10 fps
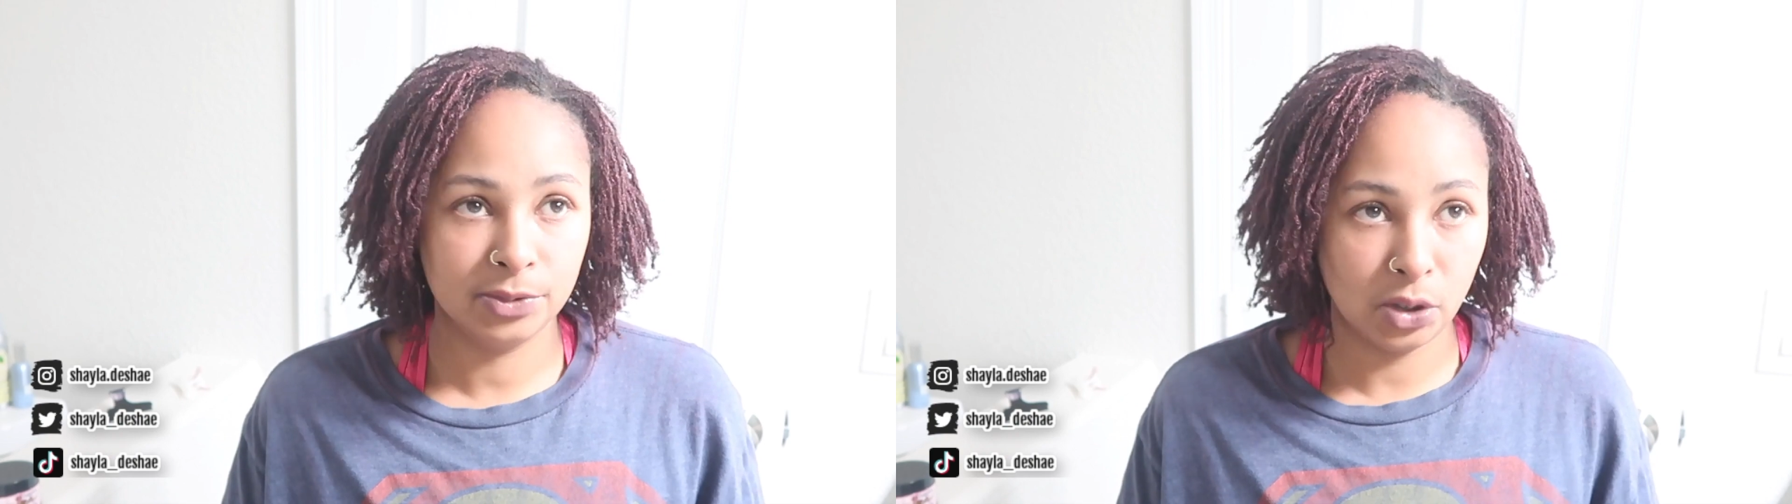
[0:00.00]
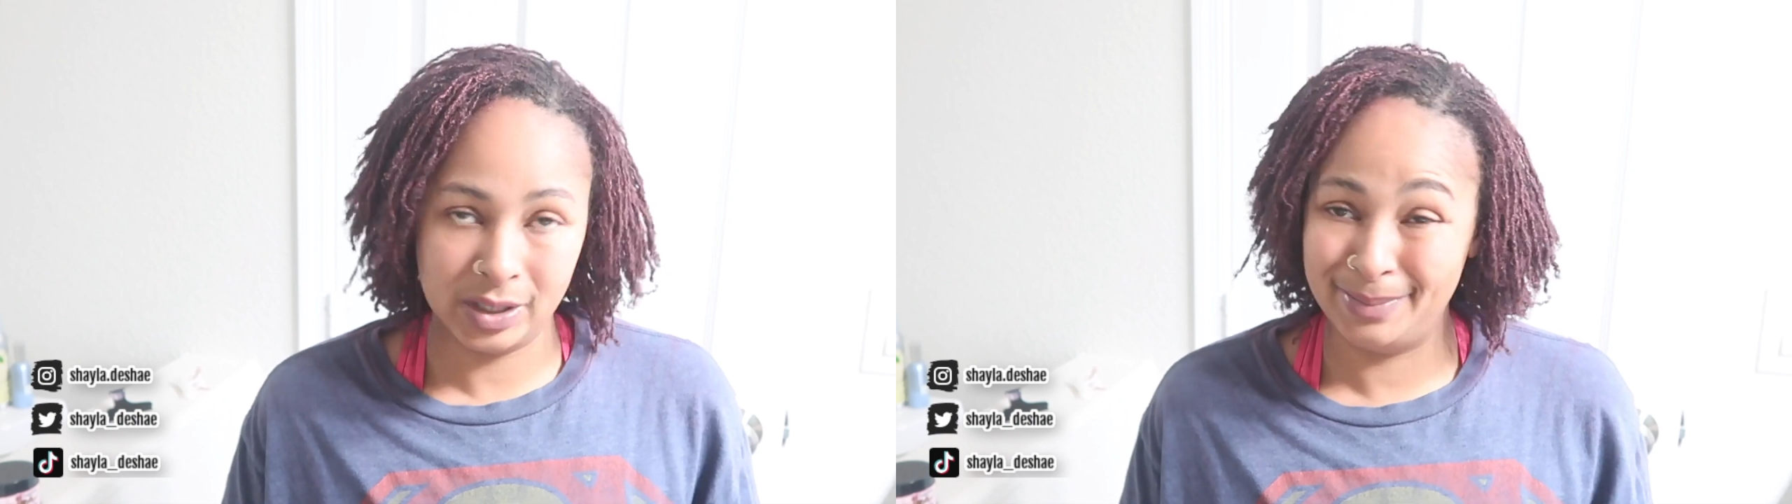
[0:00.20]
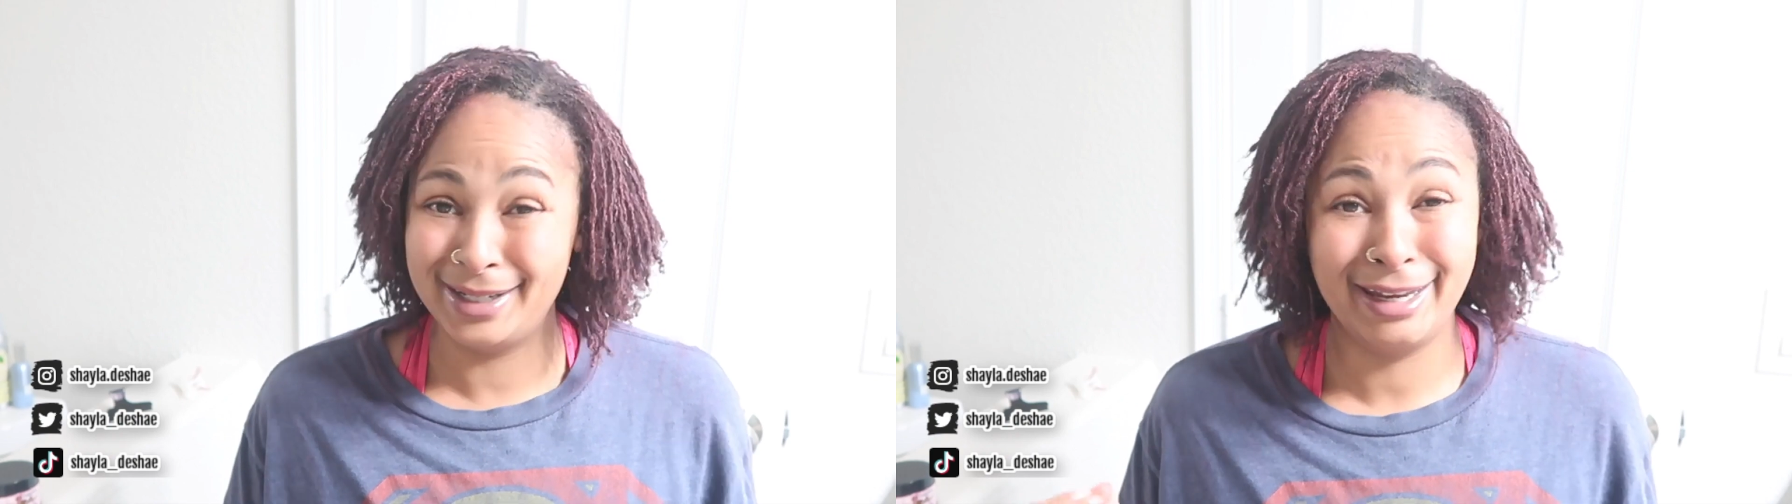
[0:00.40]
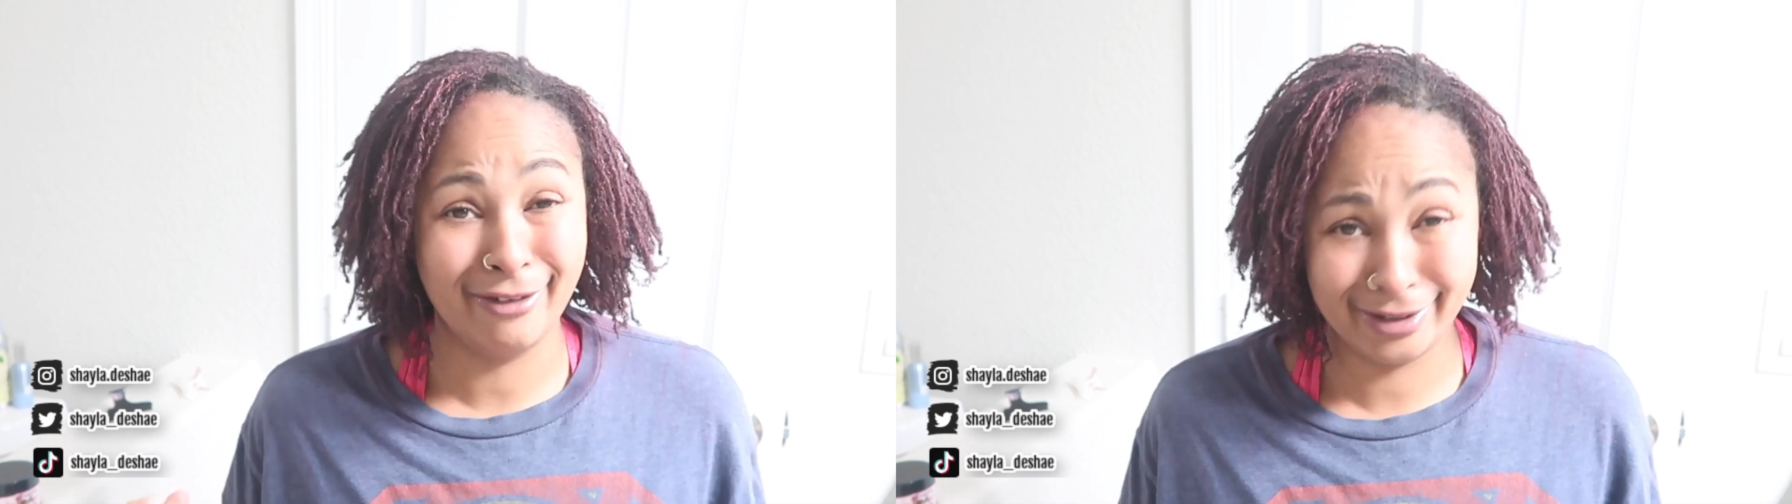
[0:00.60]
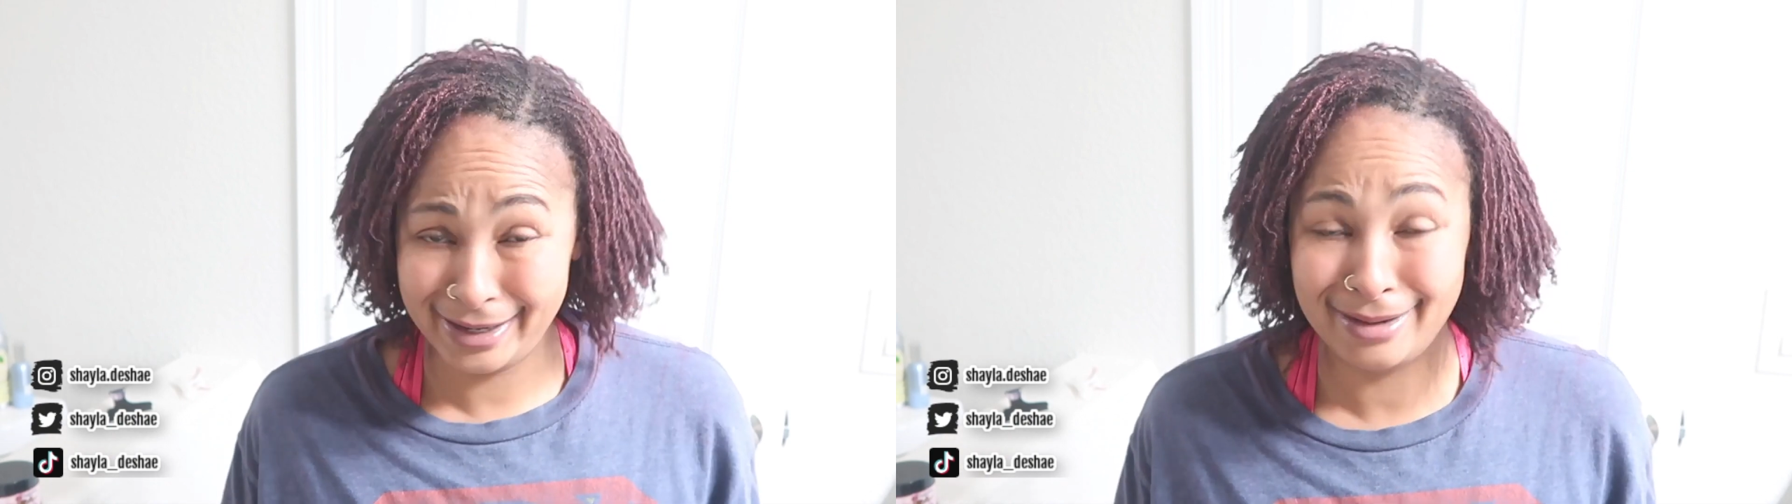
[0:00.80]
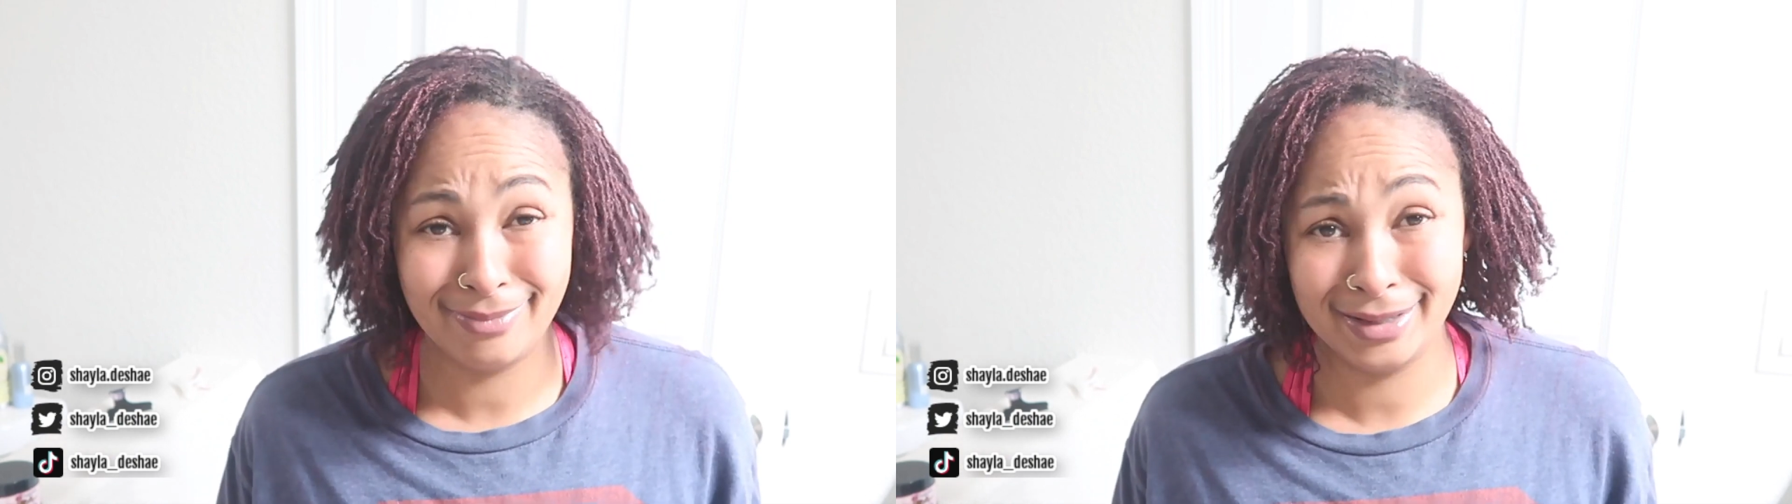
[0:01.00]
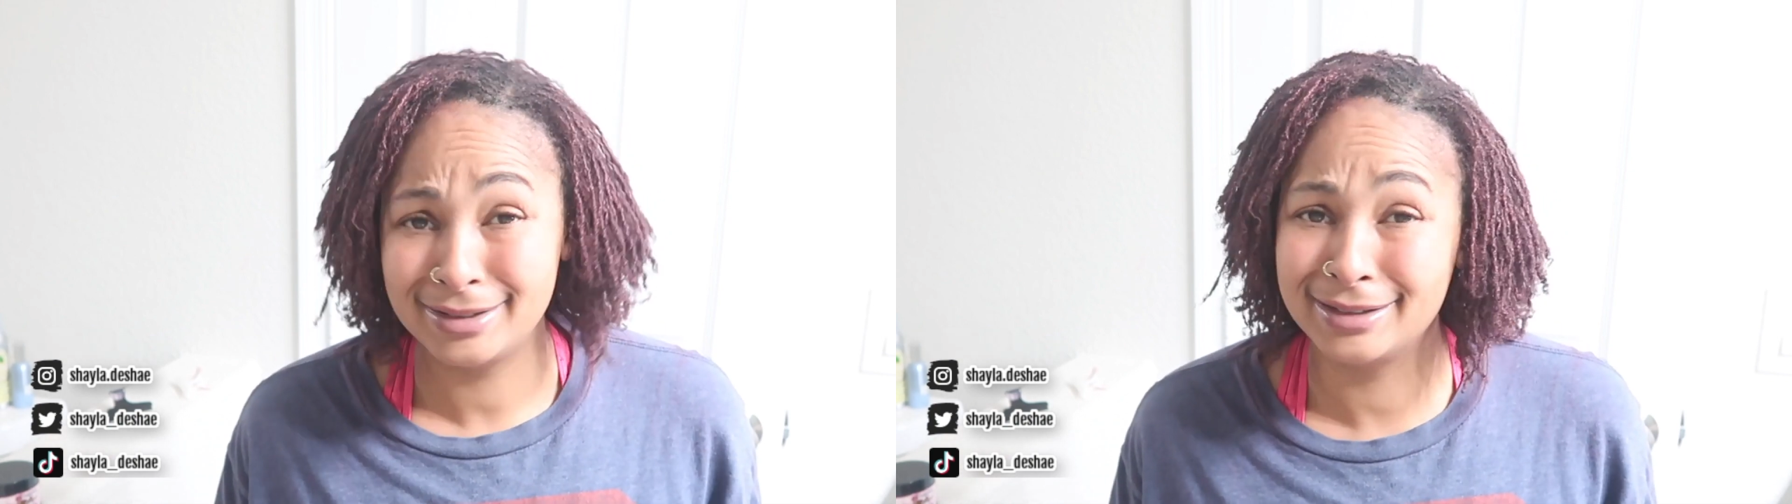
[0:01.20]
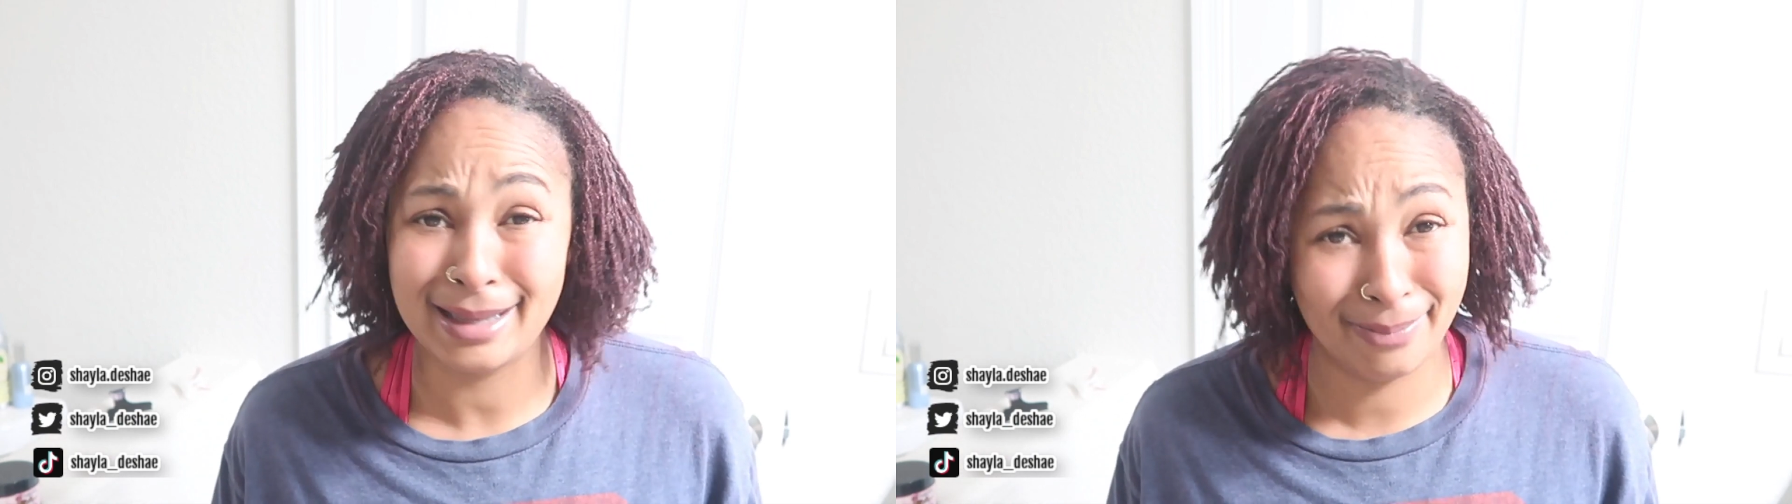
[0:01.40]
so it's been irritating me
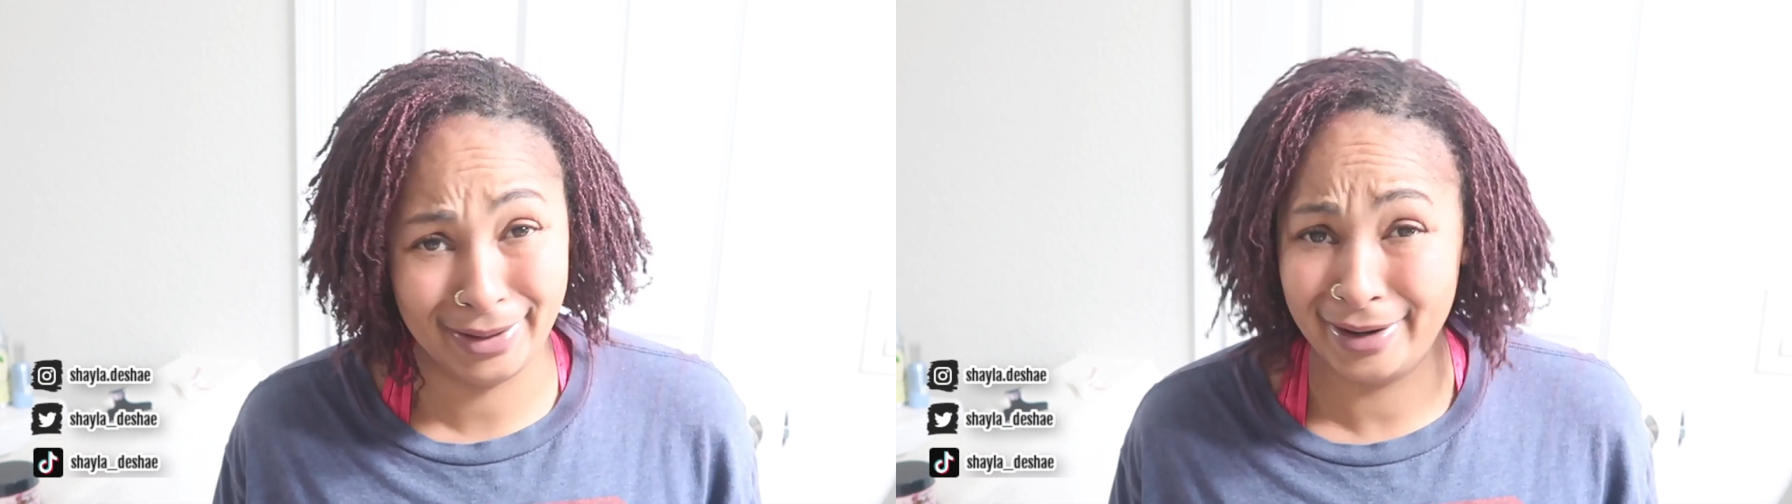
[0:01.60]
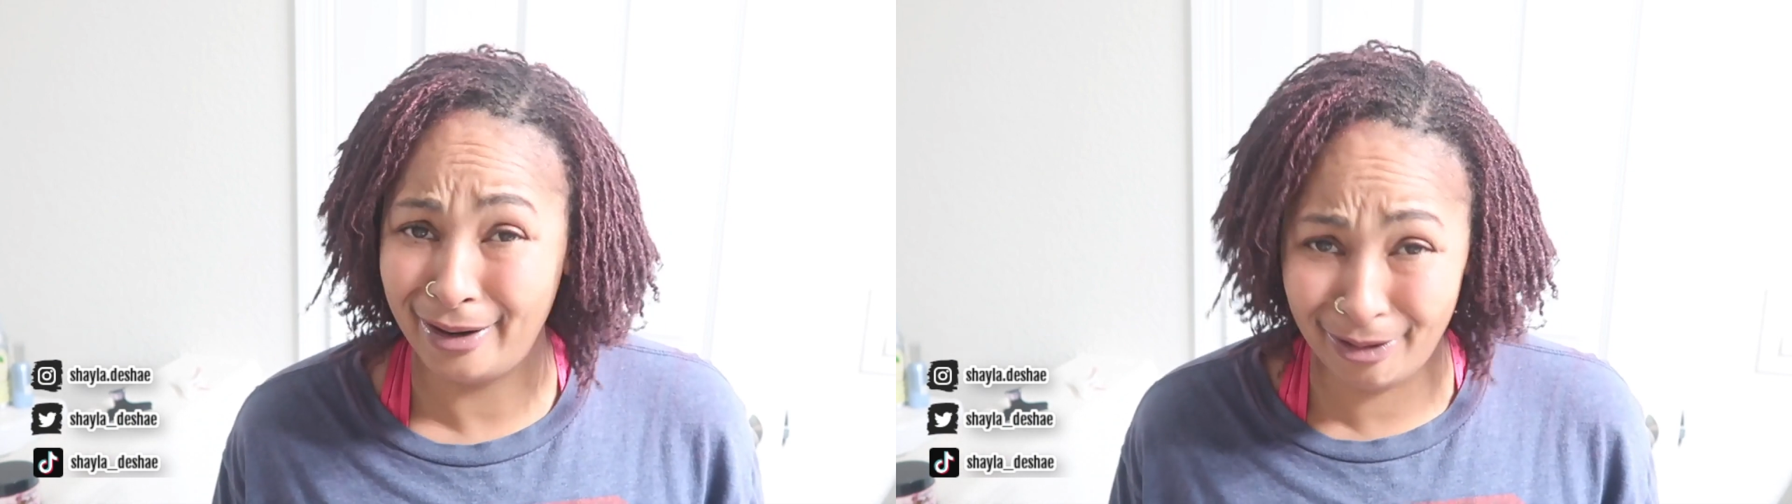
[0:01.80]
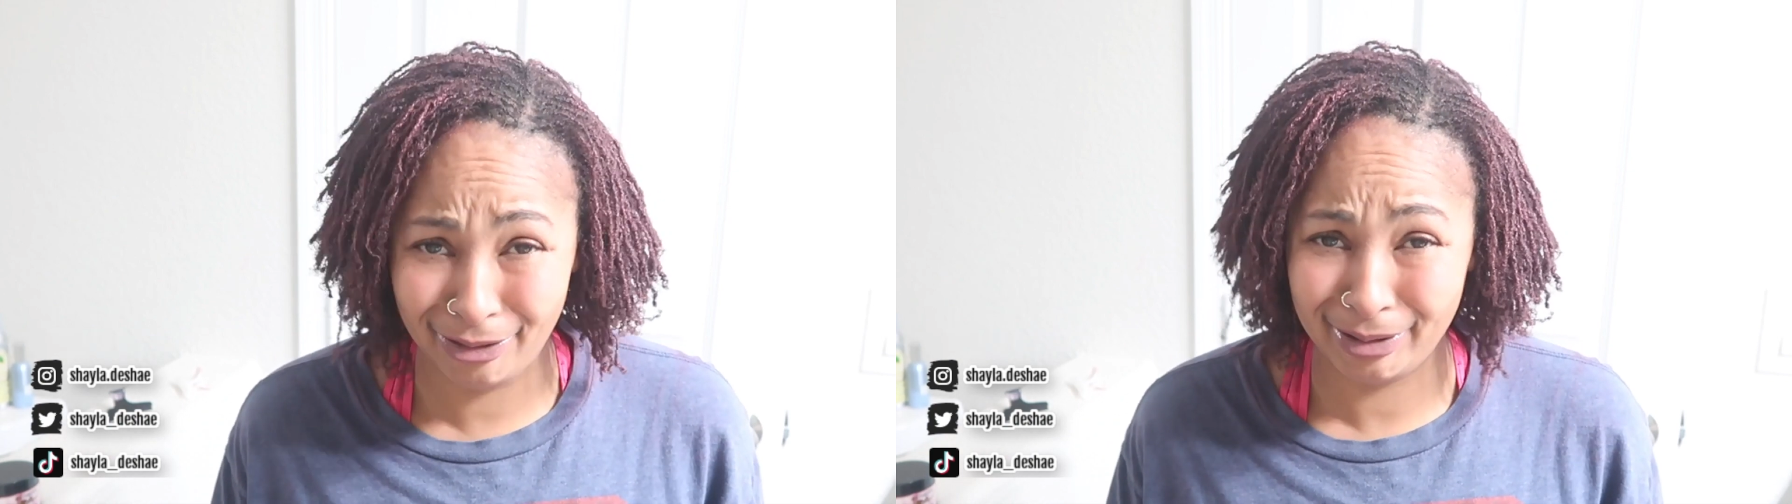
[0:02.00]
since I put it on.